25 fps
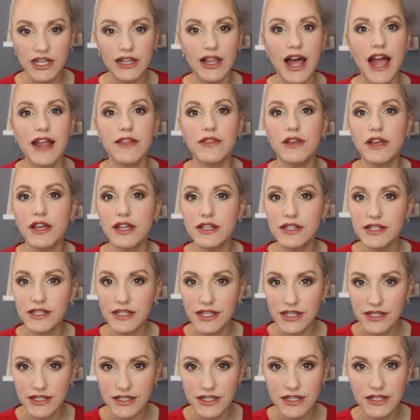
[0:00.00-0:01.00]
I like the
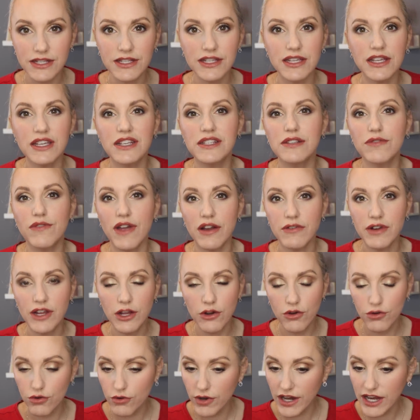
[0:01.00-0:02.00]
consistency. It's very
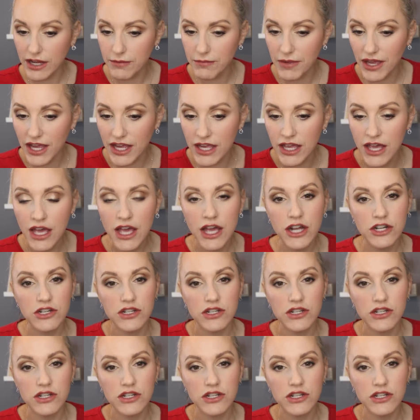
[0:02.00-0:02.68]
creamy.